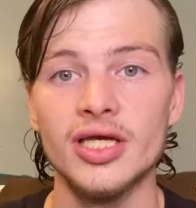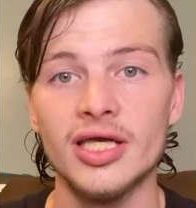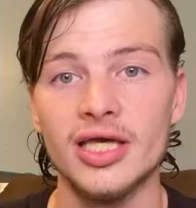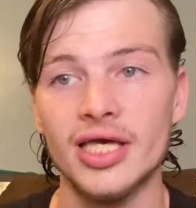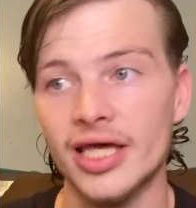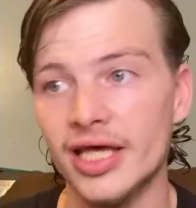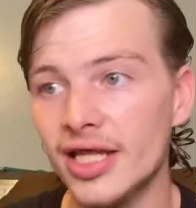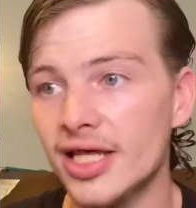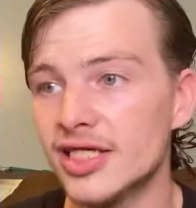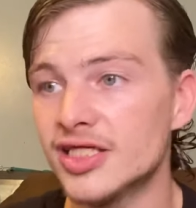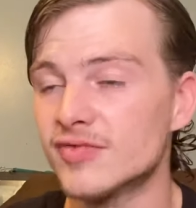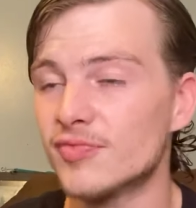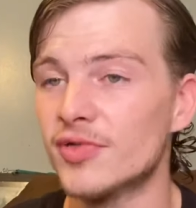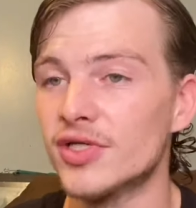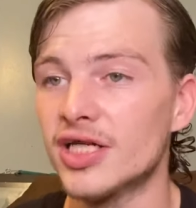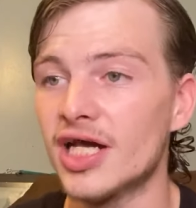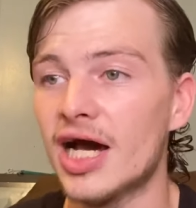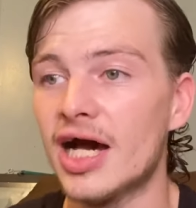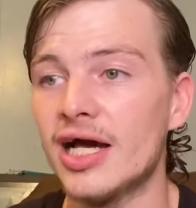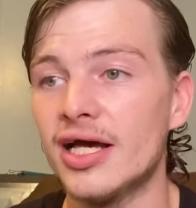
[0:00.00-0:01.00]
it is, but
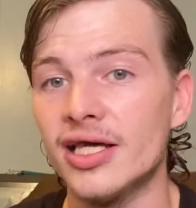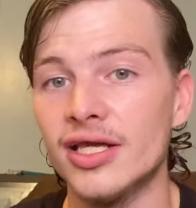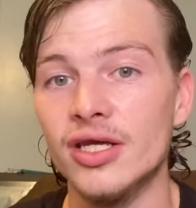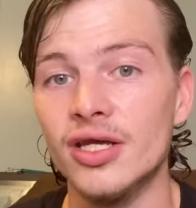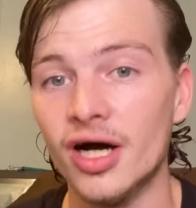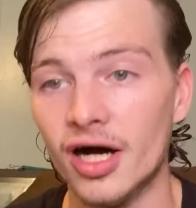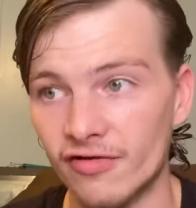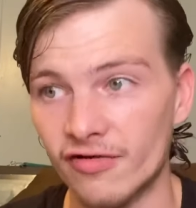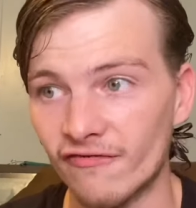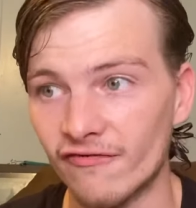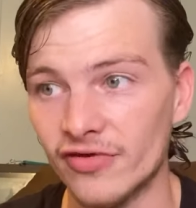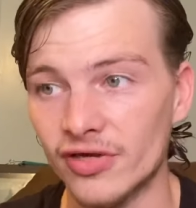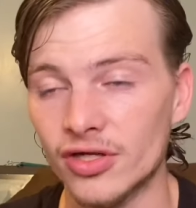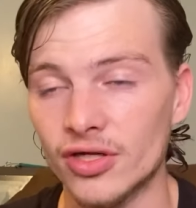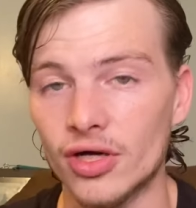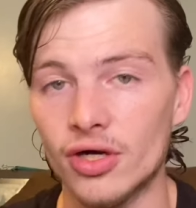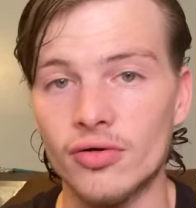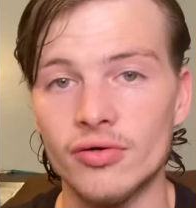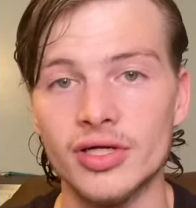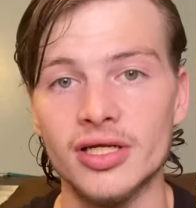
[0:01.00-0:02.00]
not enough,
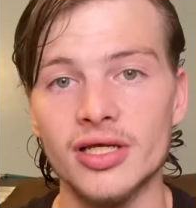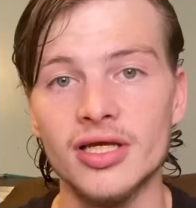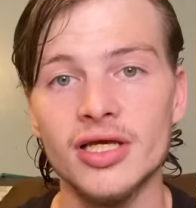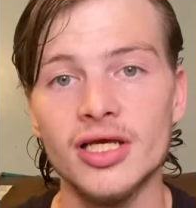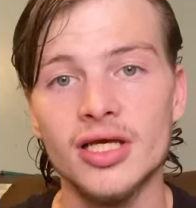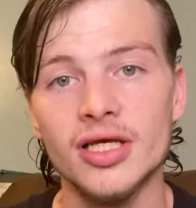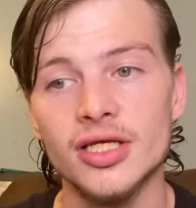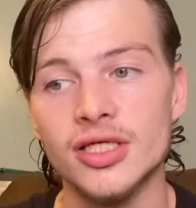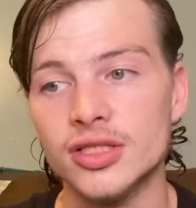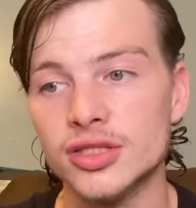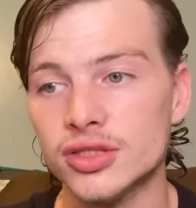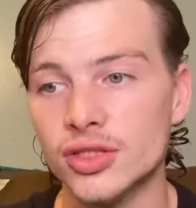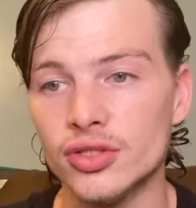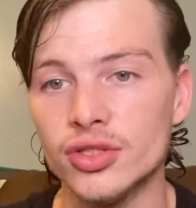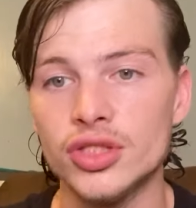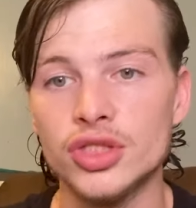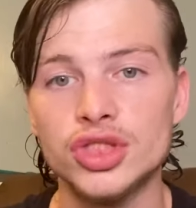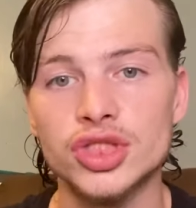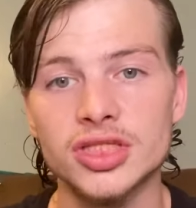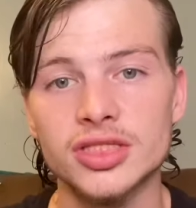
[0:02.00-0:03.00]
and So you
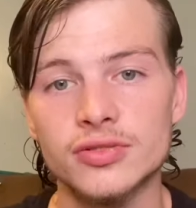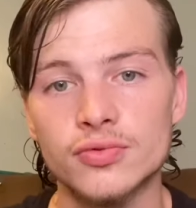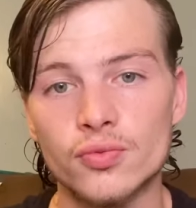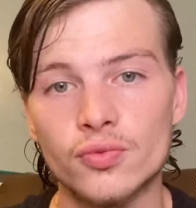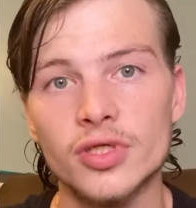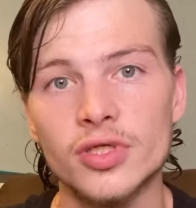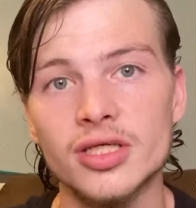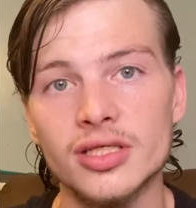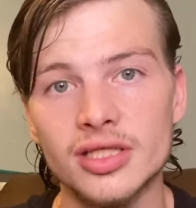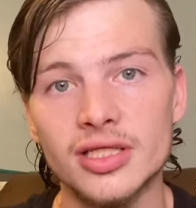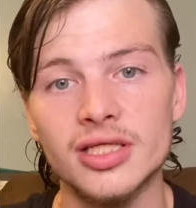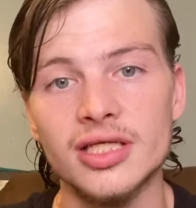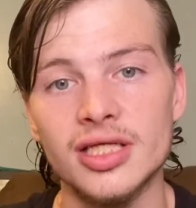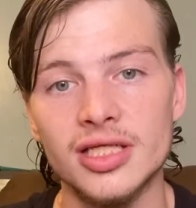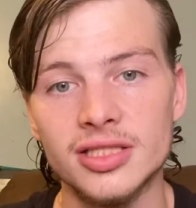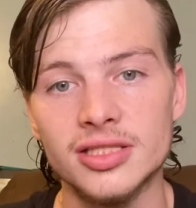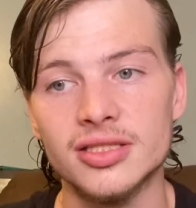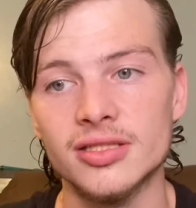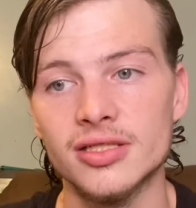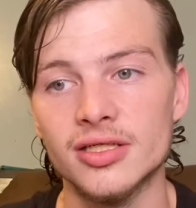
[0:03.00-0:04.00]
just really need
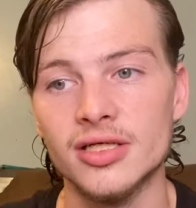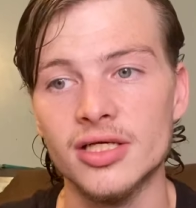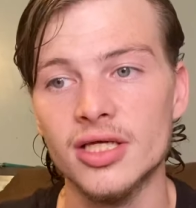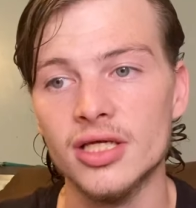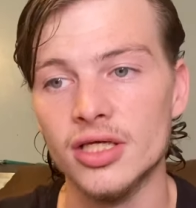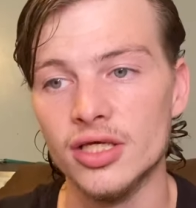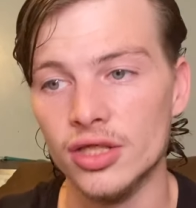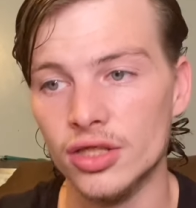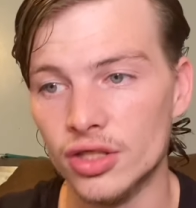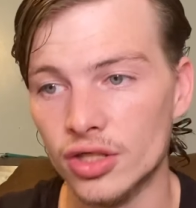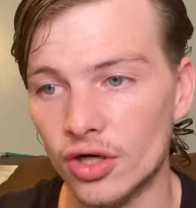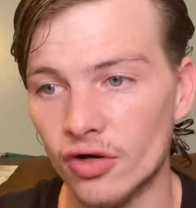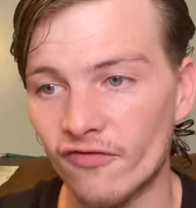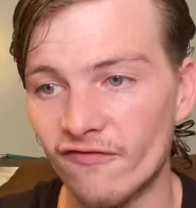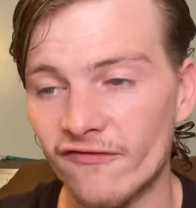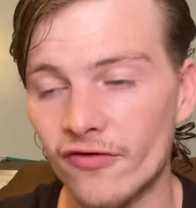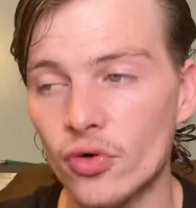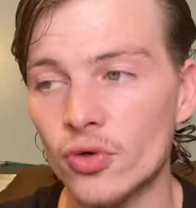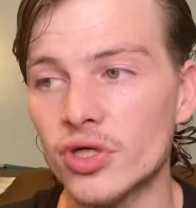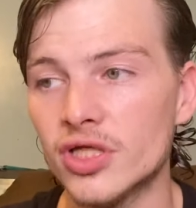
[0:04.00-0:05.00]
to,
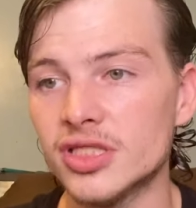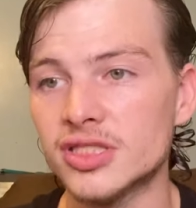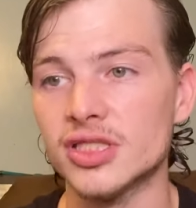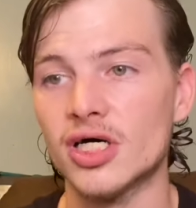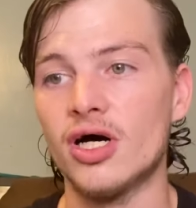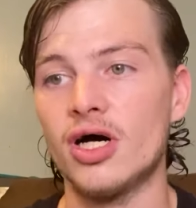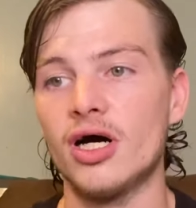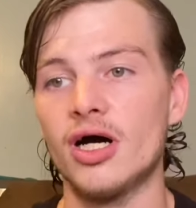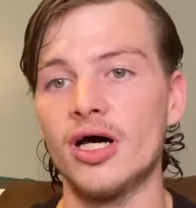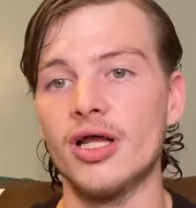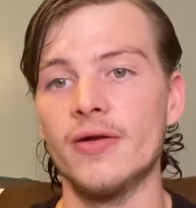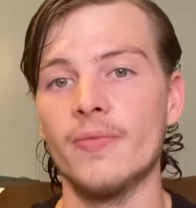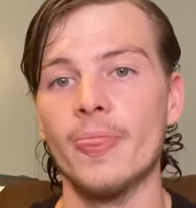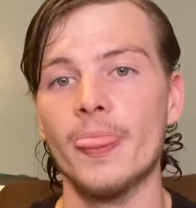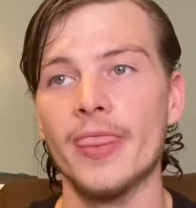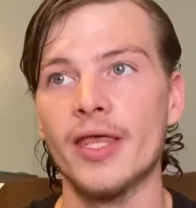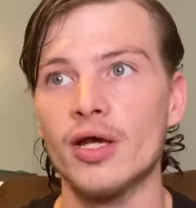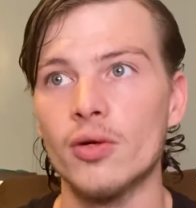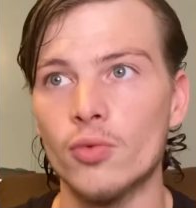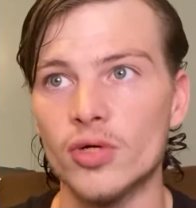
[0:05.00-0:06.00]
focus on
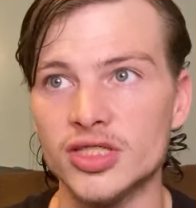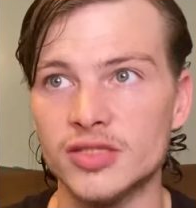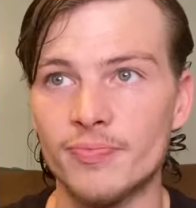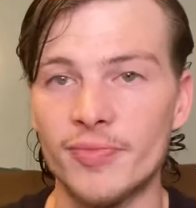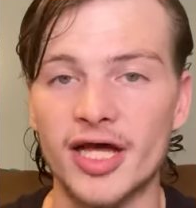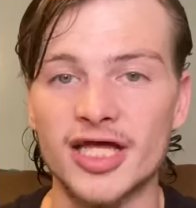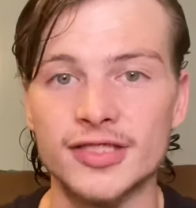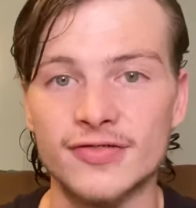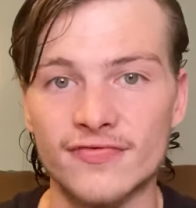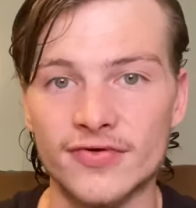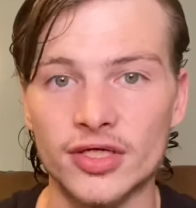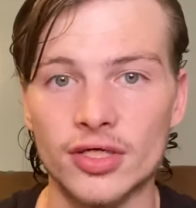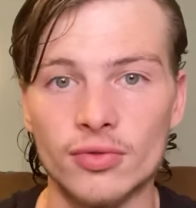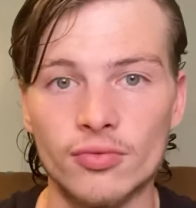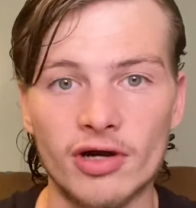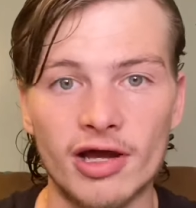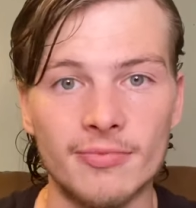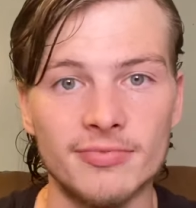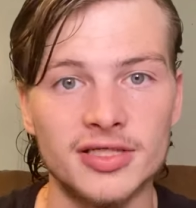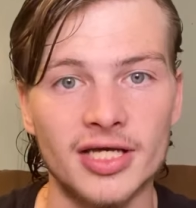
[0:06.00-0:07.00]
what's best for your
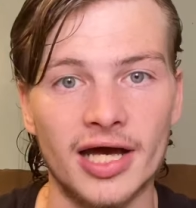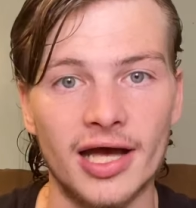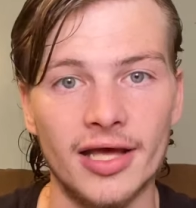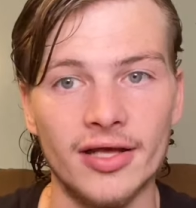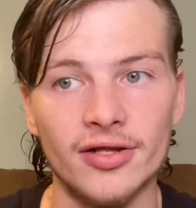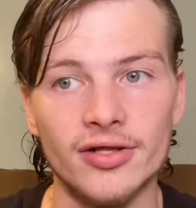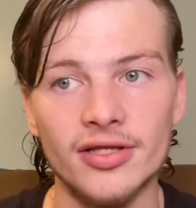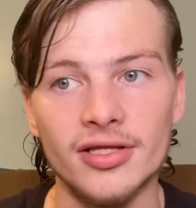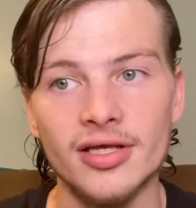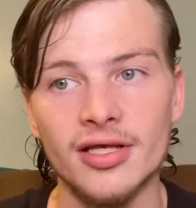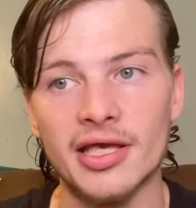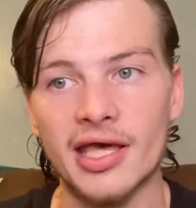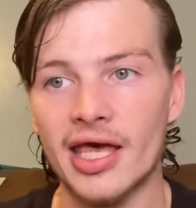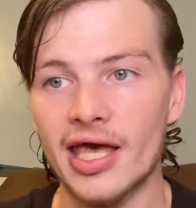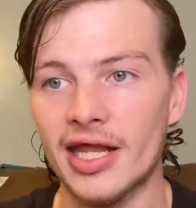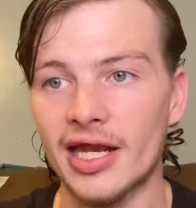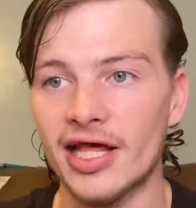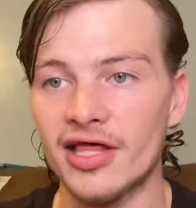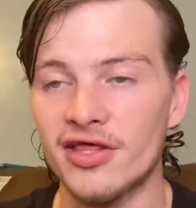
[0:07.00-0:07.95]
reptile. And I